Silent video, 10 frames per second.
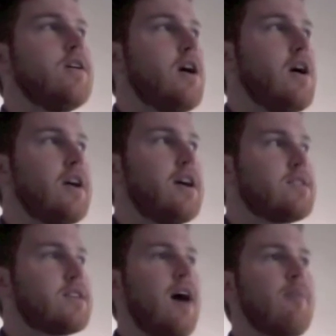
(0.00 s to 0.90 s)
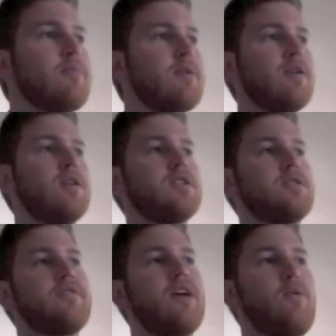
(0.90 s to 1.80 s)
Okay, stop. So
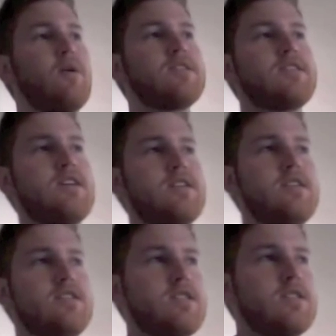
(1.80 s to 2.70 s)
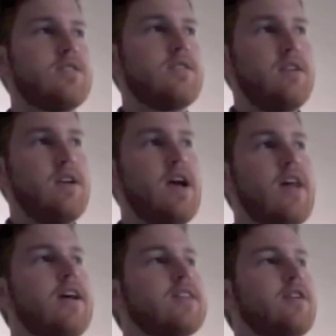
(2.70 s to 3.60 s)
we've got one sentence,
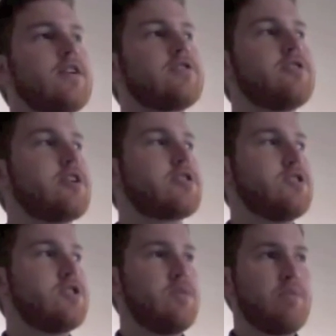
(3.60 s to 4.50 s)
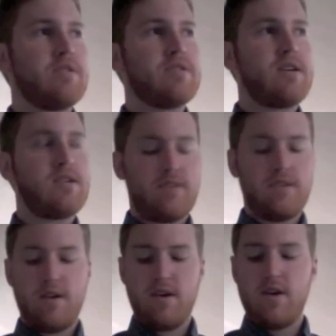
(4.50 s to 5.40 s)
and that's our introduction to the princess.
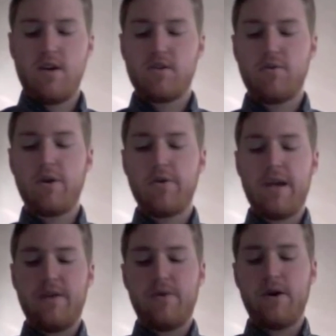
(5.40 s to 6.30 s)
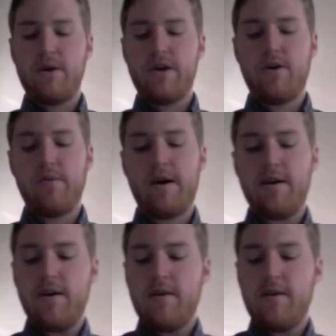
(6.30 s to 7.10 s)
So what do we know about her?